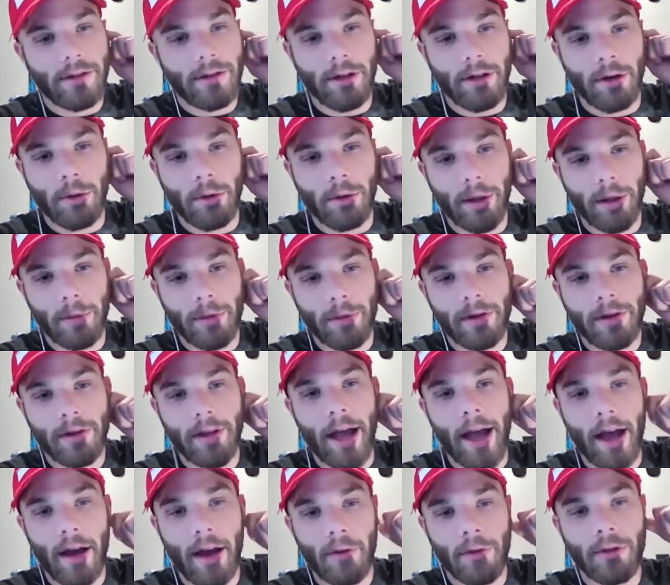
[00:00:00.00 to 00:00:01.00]
equipped to
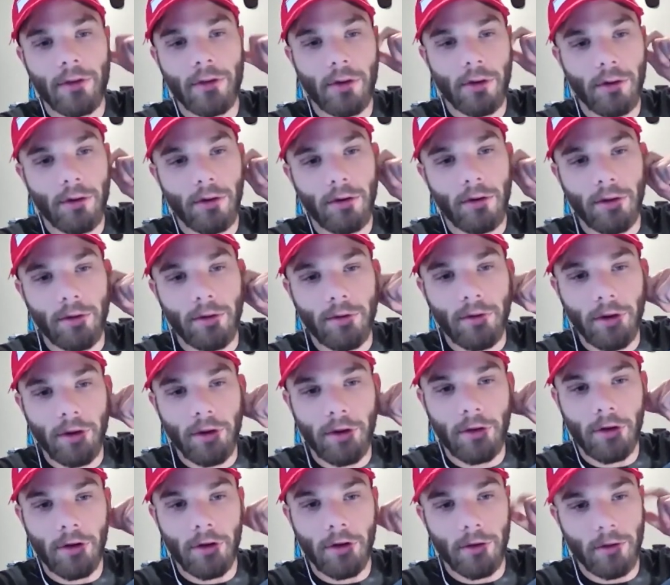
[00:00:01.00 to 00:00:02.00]
have solar in the
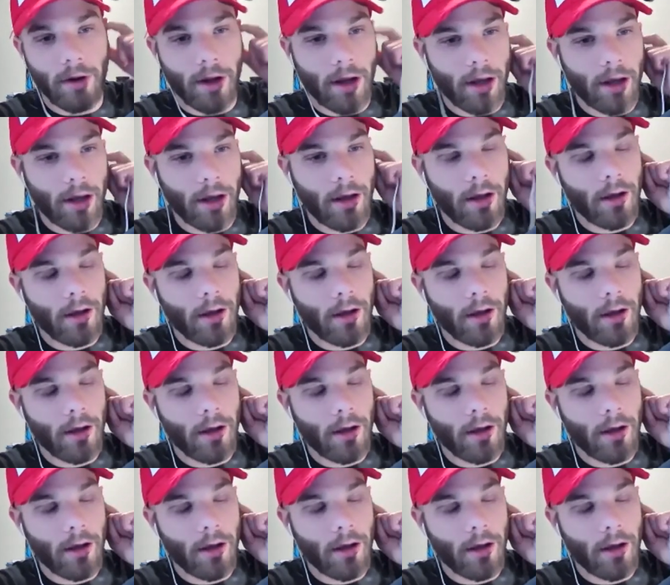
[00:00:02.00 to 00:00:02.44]
future, right?